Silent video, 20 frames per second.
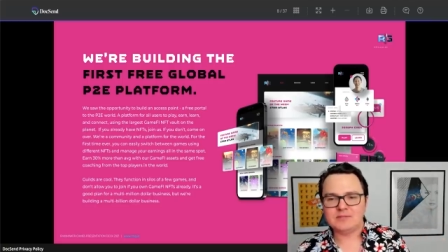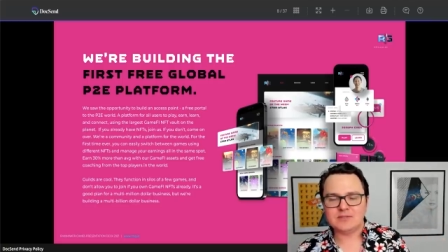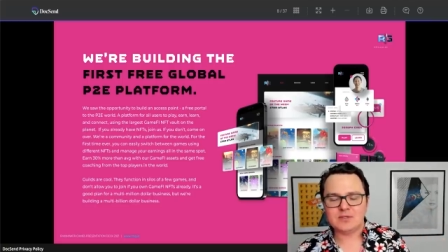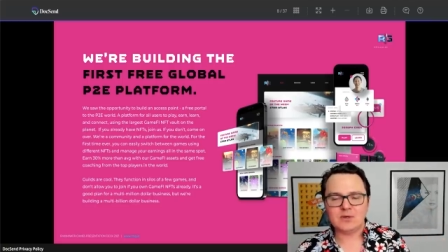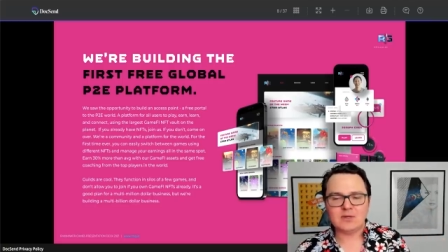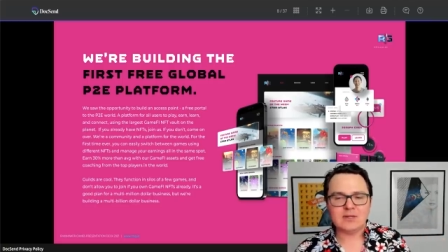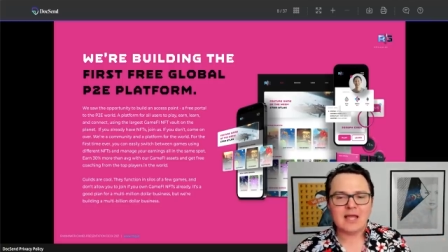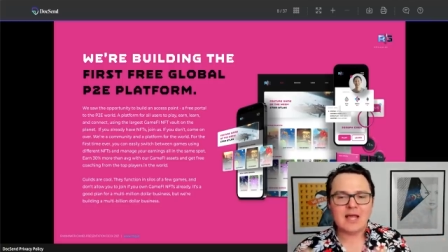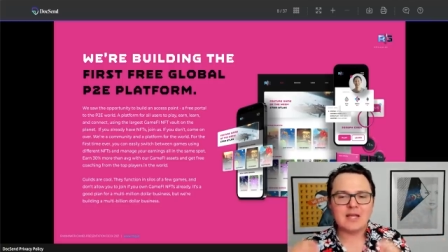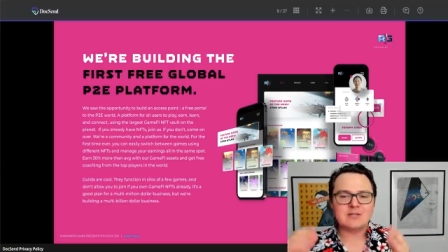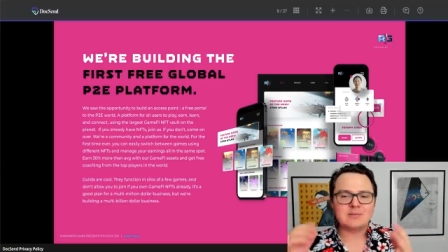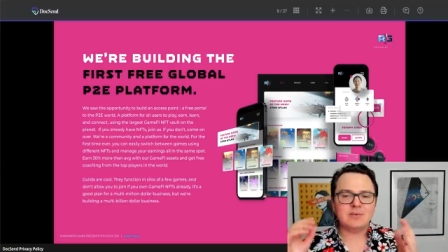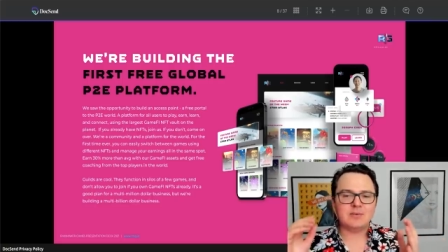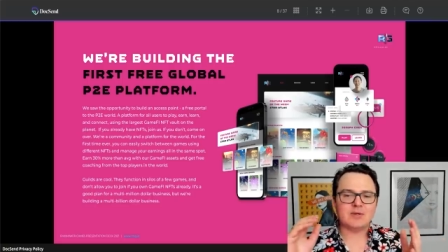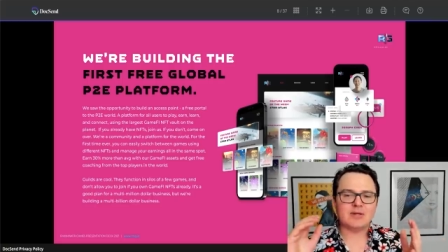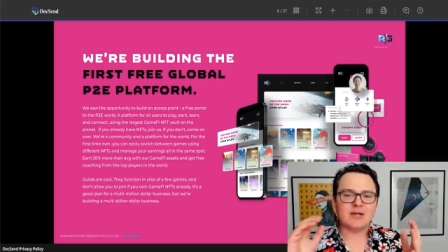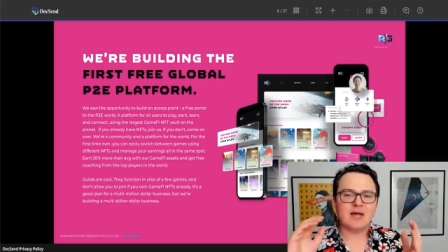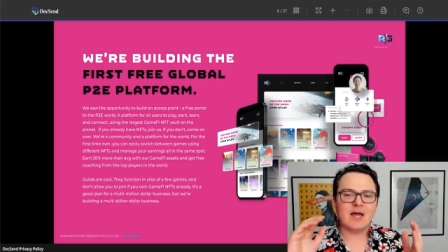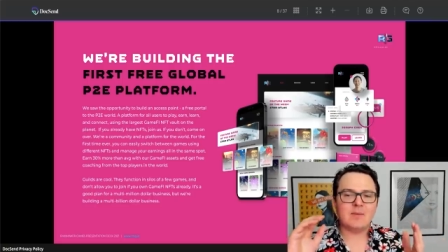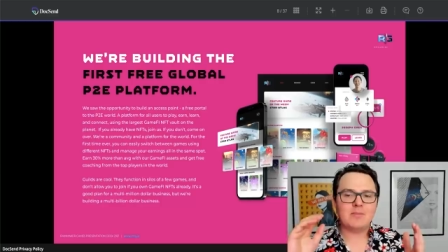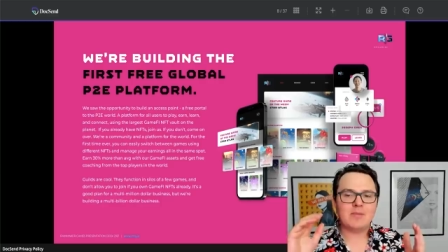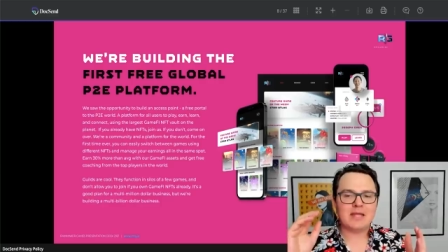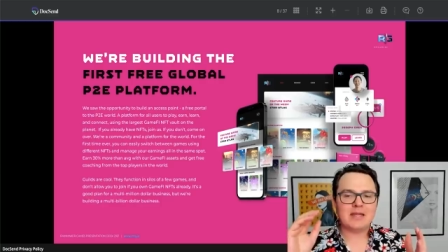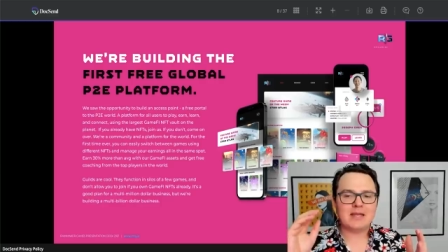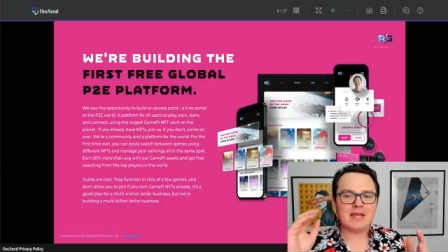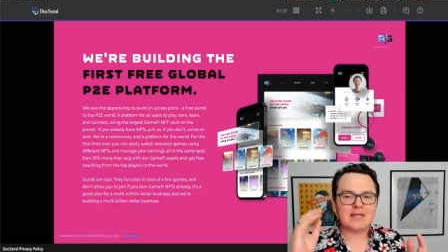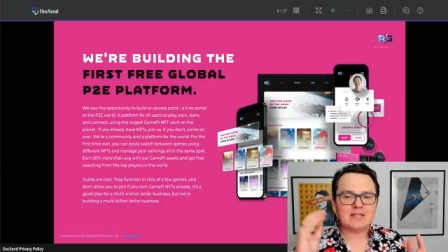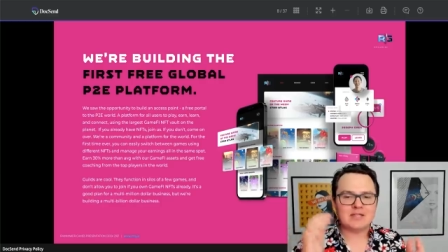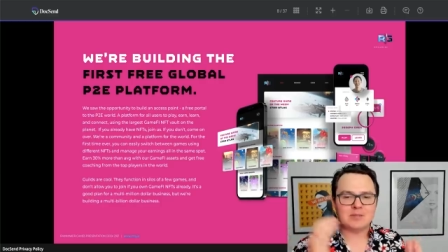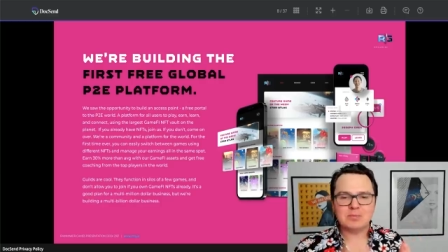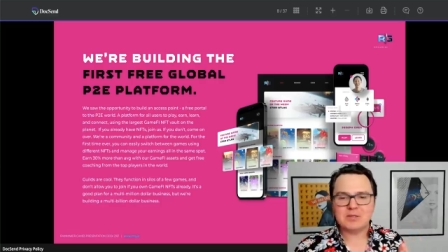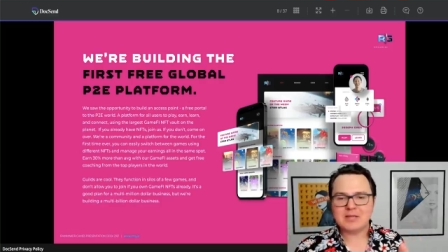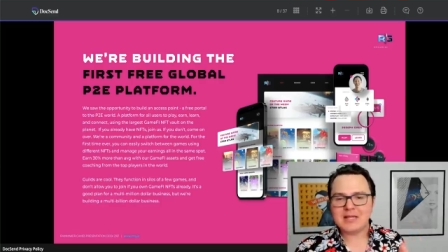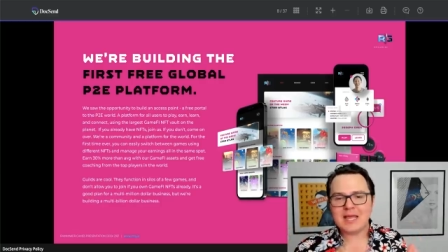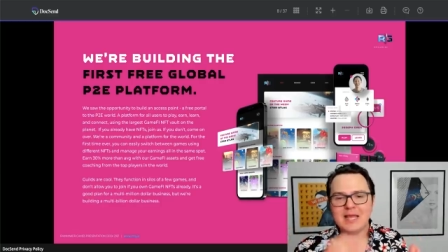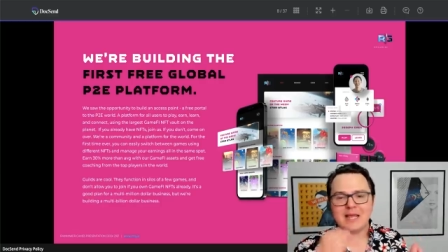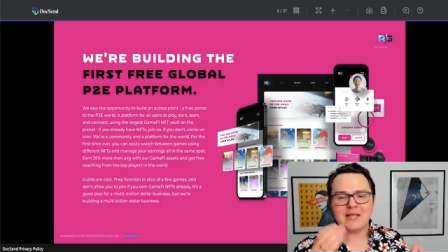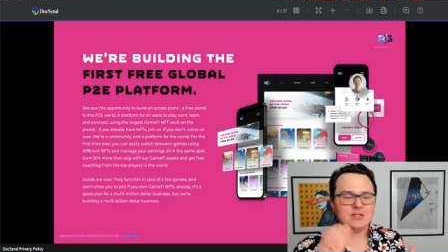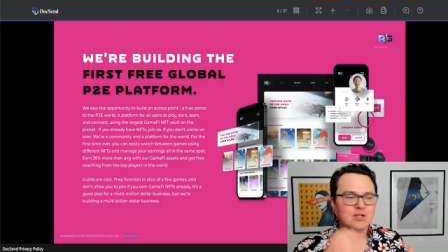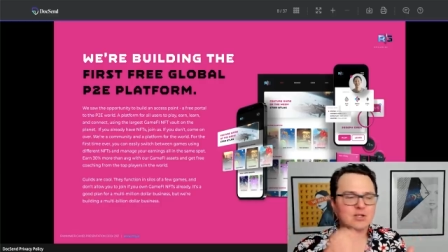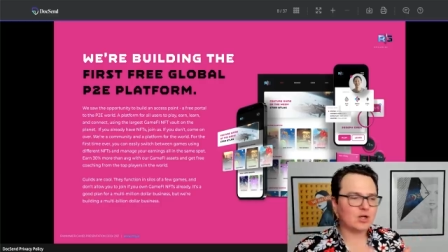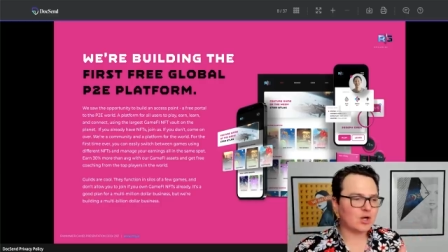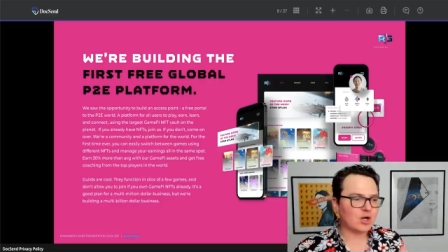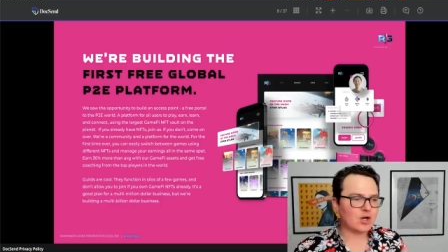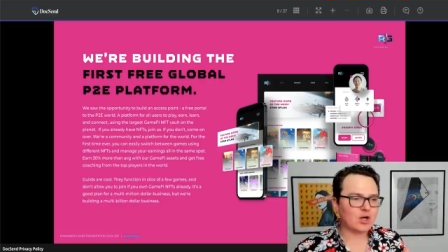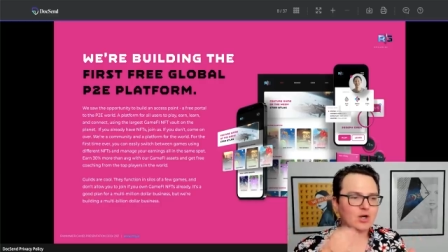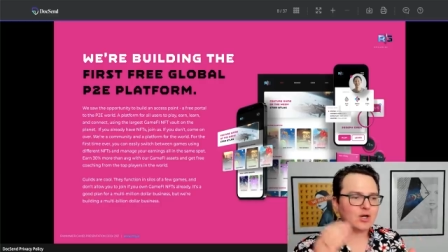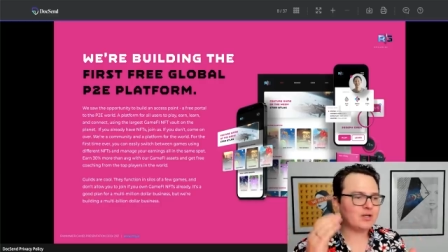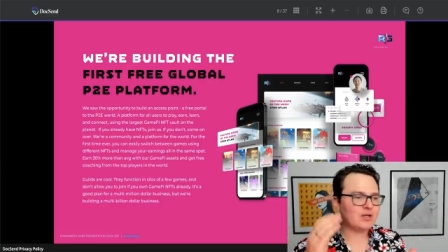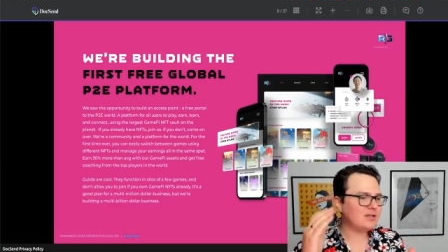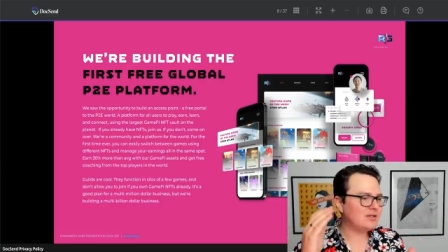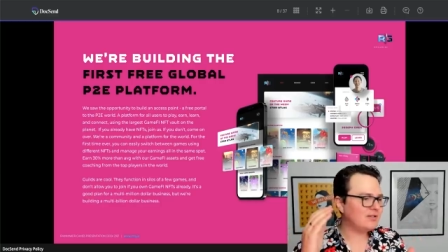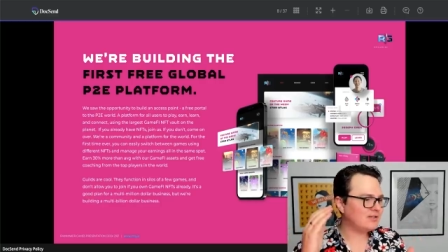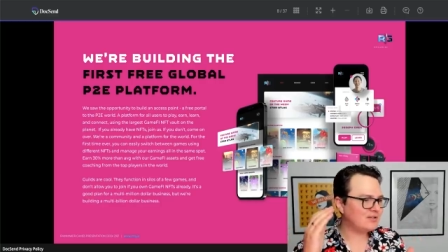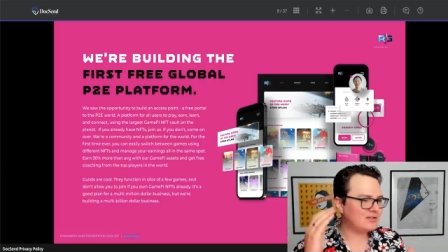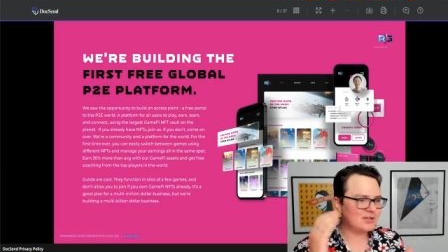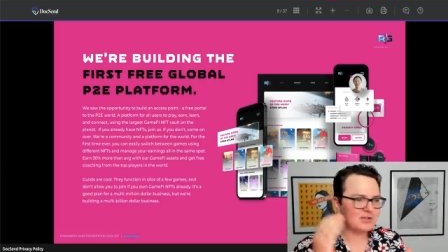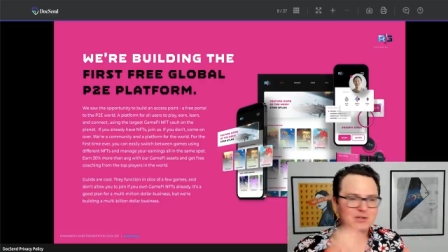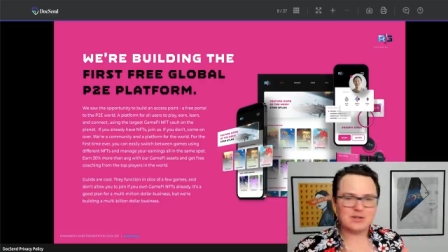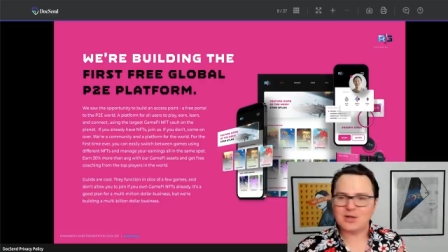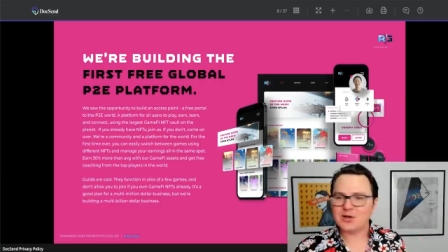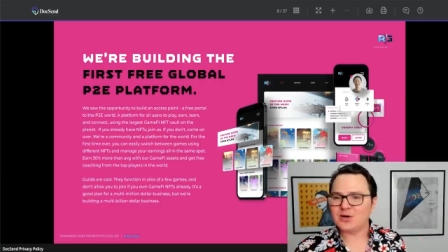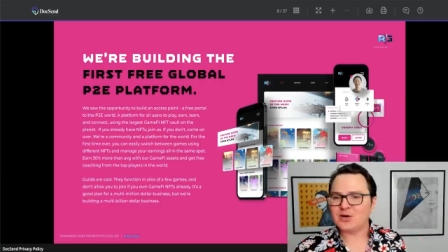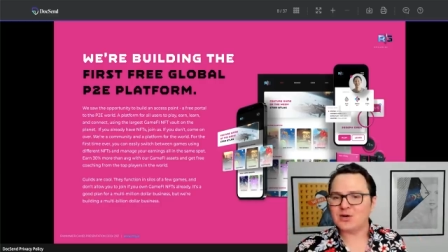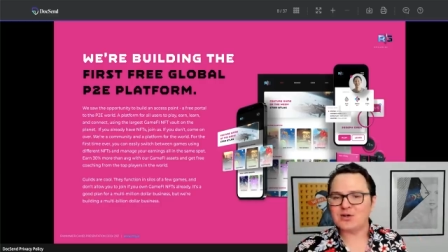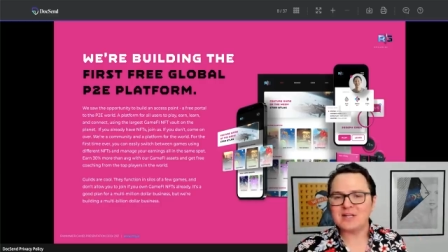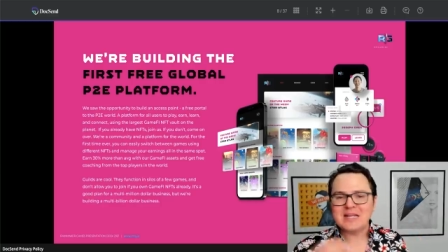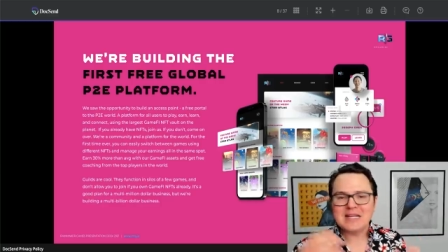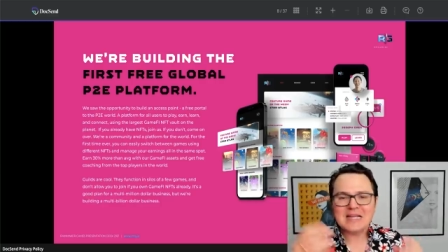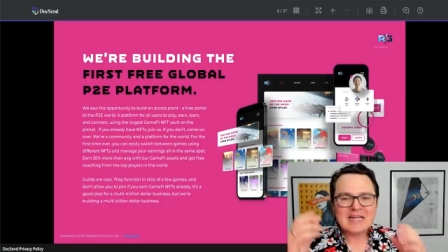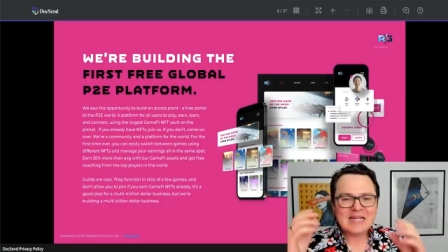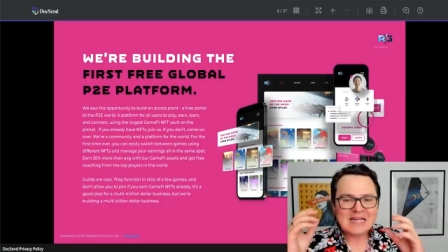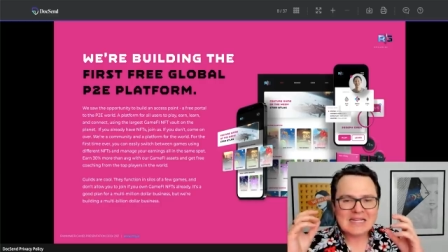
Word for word: So it allows people to come in and to play, to earn, to learn,